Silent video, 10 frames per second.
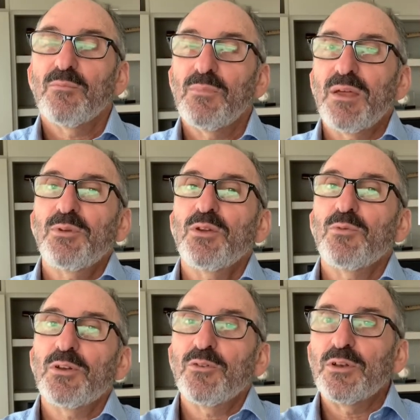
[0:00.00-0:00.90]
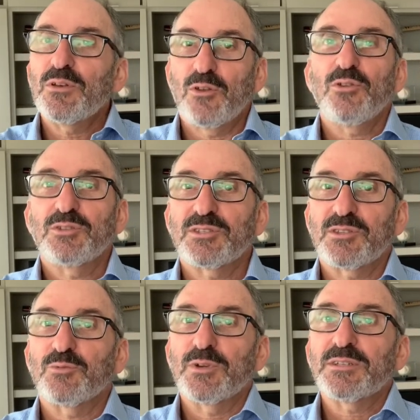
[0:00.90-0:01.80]
maybe you want to reduce
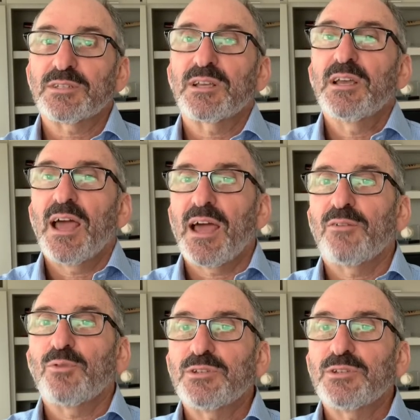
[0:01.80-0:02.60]
the risk and